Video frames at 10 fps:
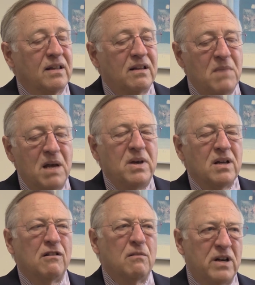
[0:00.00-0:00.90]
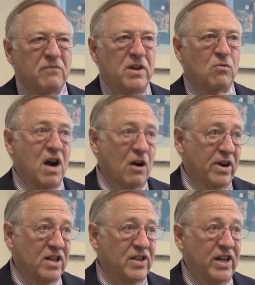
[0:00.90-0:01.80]
there may be a little bit of
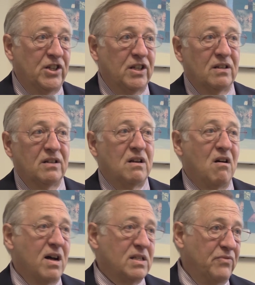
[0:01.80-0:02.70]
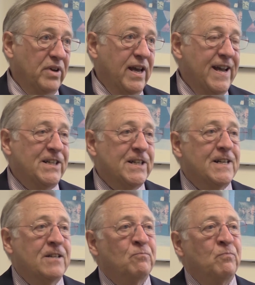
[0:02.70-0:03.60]
bureaucratization, ossification,